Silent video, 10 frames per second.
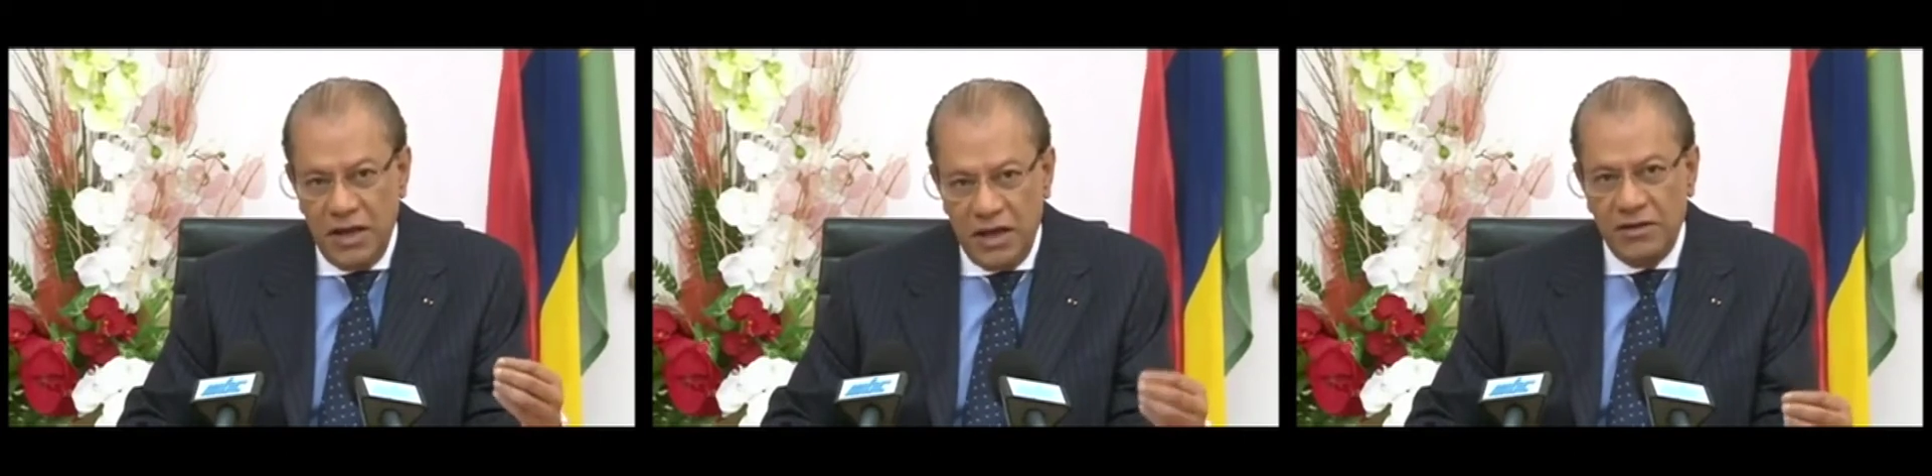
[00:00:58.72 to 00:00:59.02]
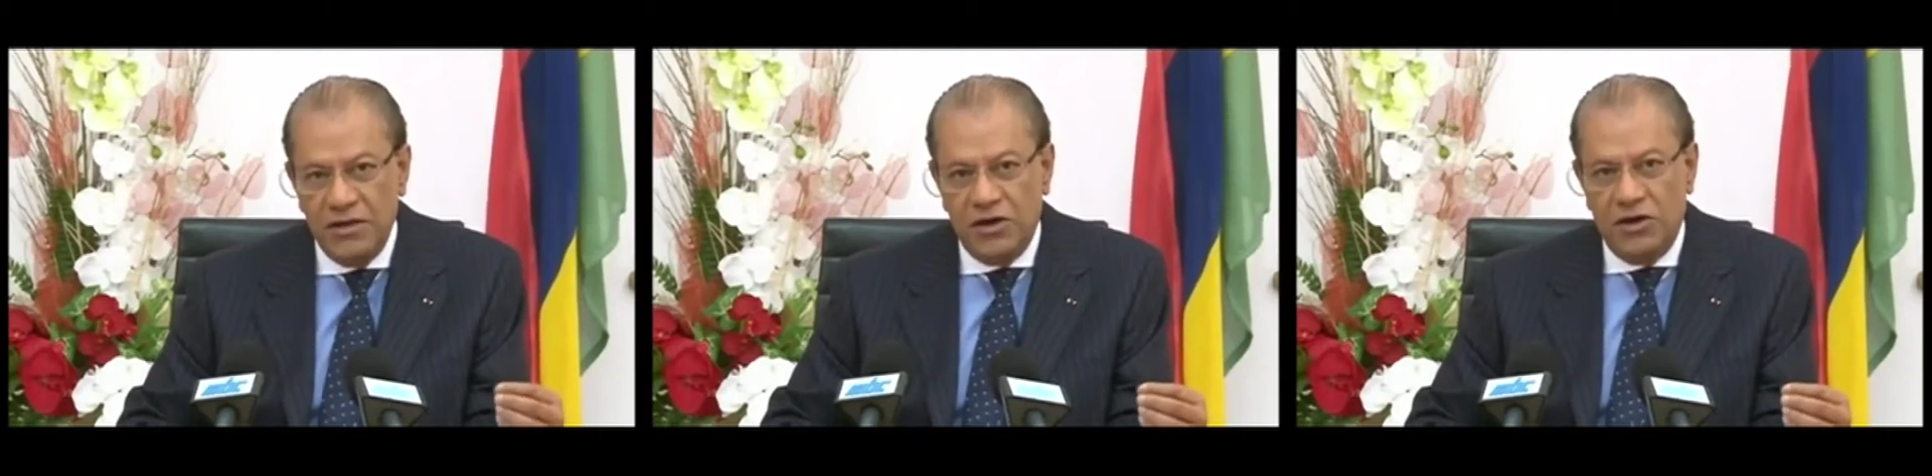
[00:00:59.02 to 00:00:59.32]

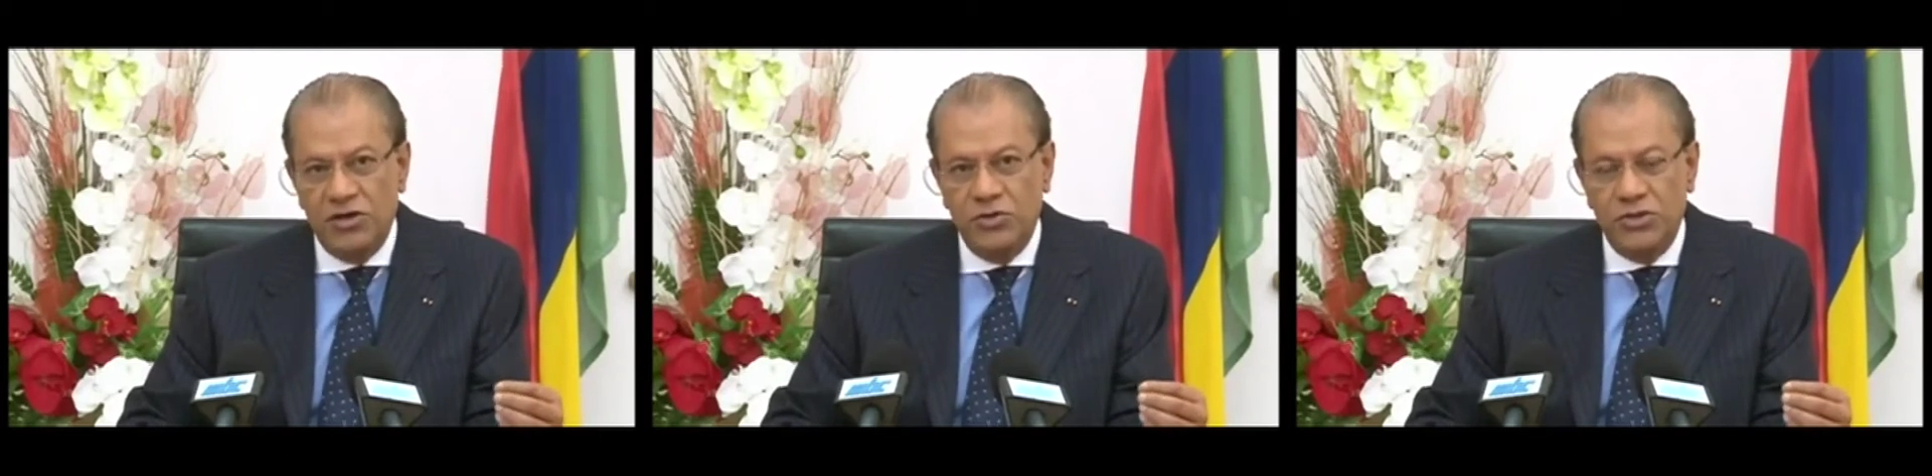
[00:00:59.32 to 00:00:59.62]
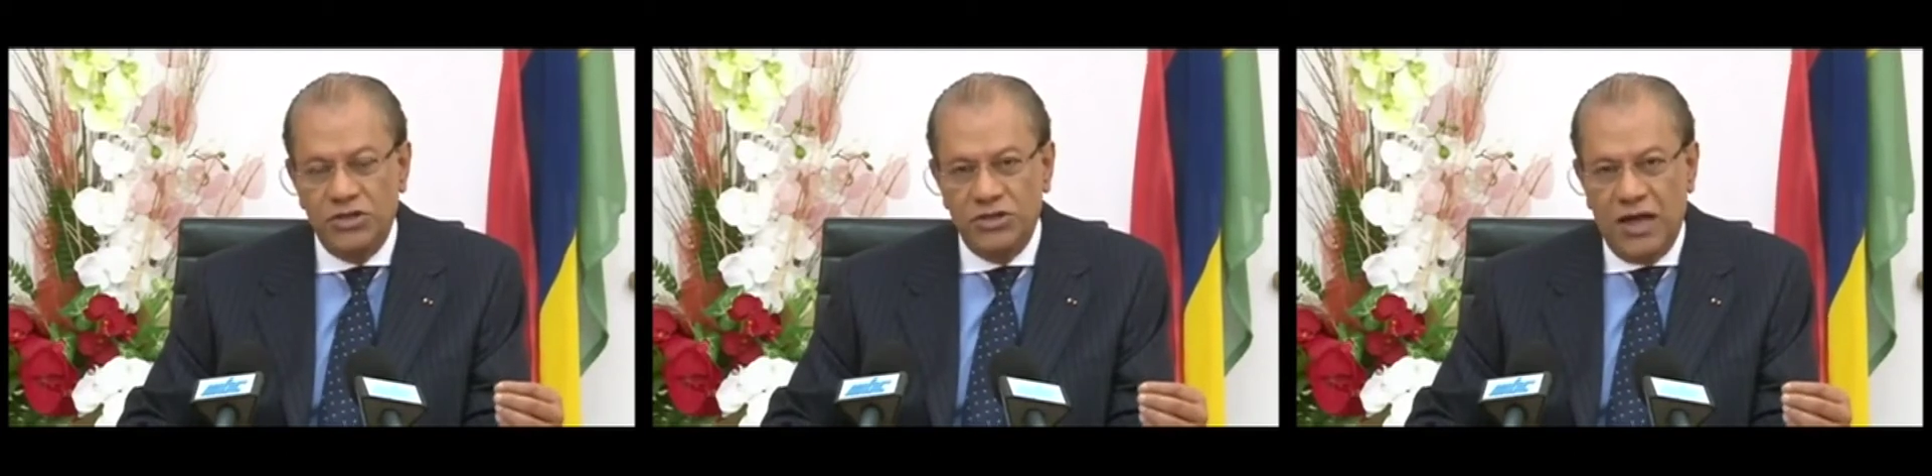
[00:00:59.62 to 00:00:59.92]
in the country
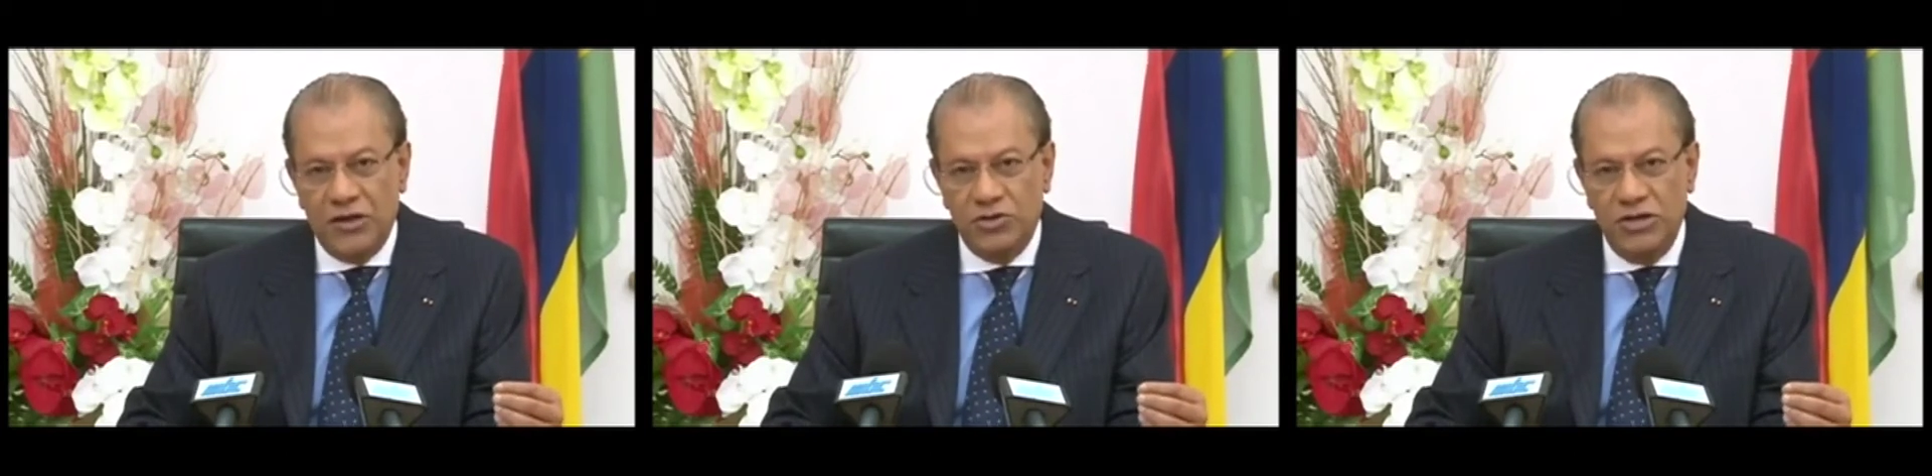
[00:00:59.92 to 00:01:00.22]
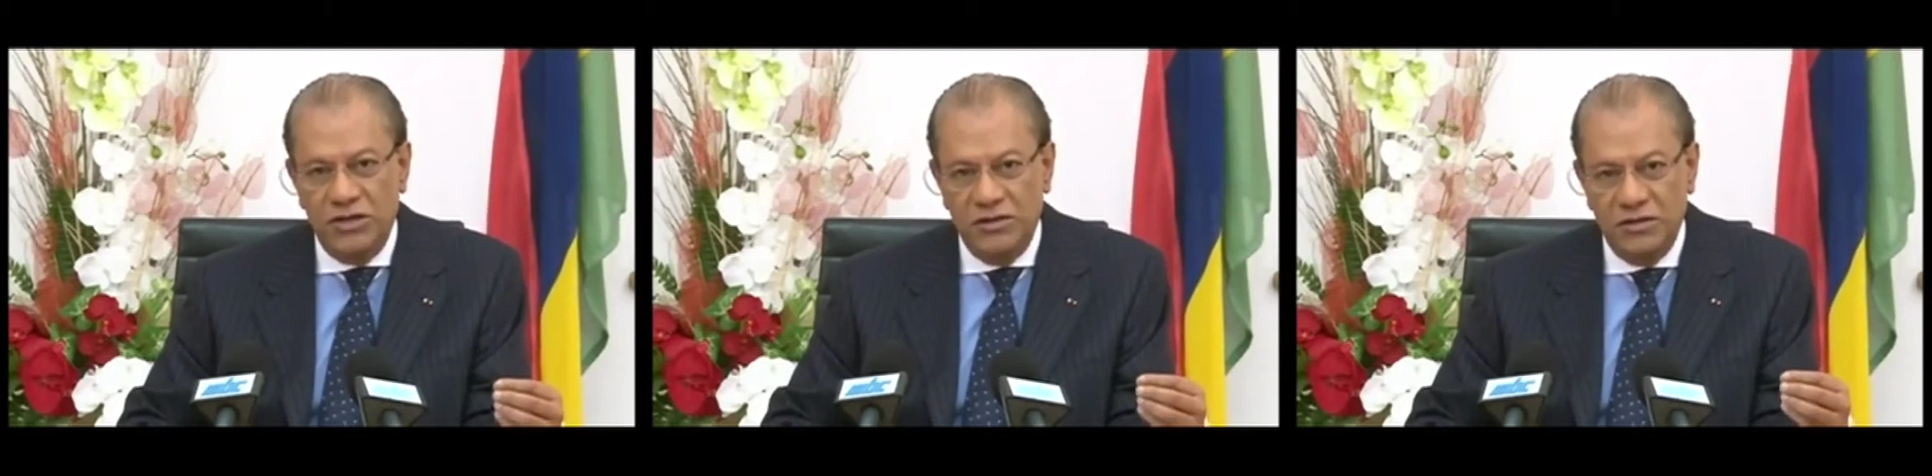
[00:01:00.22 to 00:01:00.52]
which is
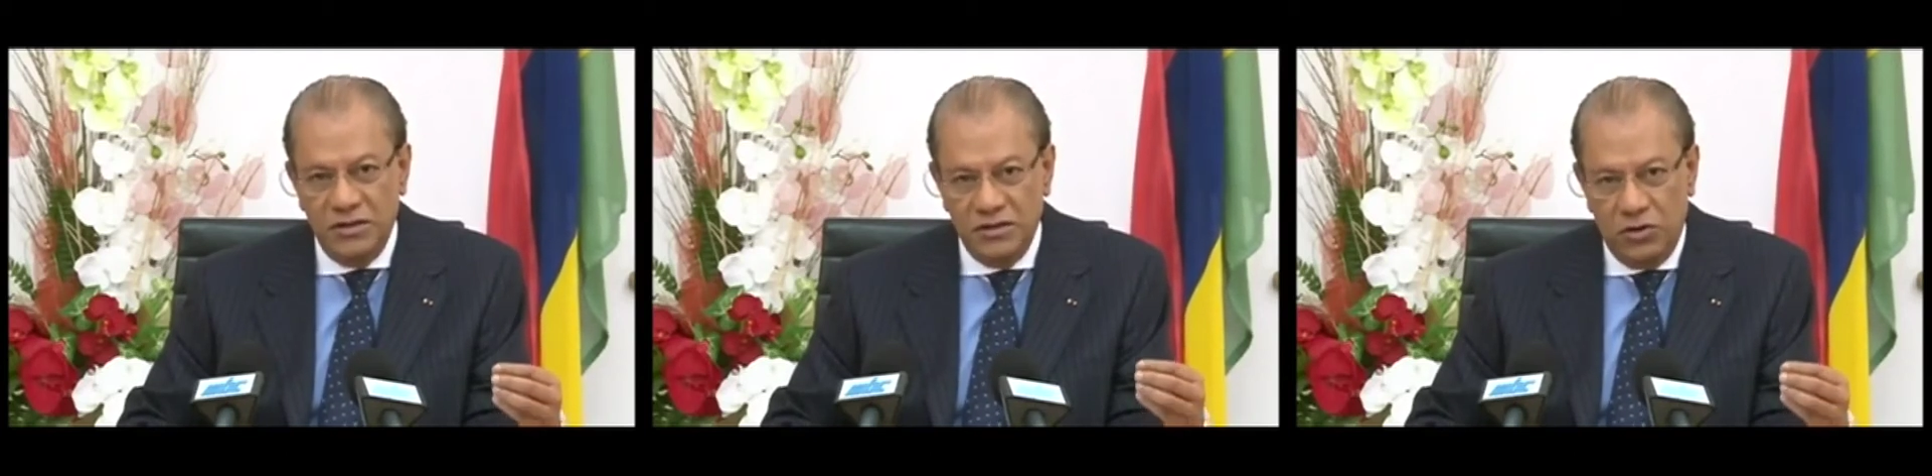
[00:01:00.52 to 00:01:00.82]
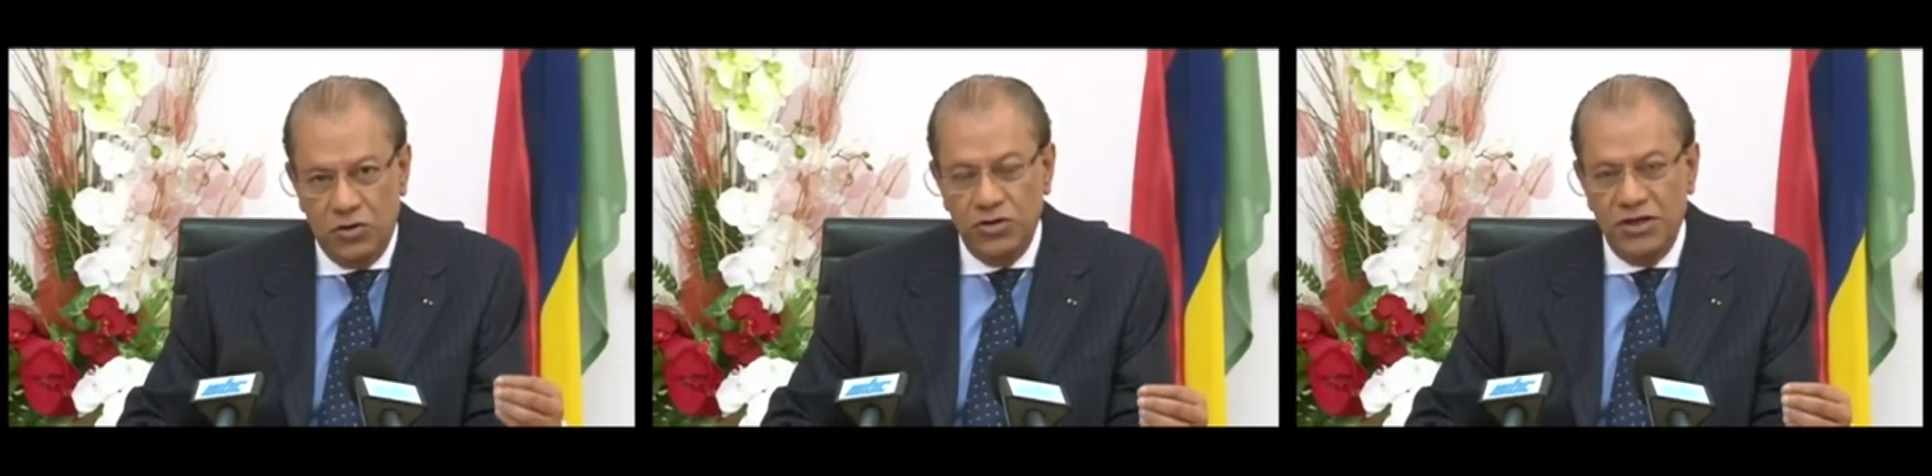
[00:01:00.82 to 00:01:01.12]
actually
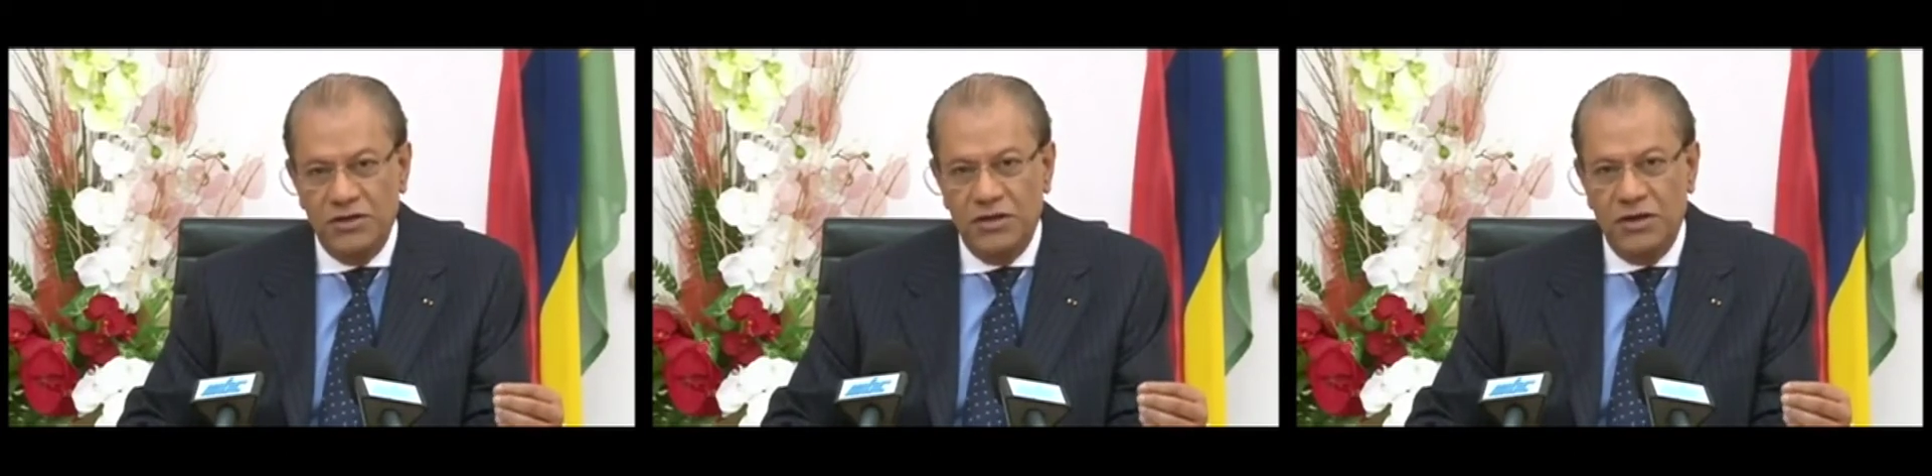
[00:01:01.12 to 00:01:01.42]
holding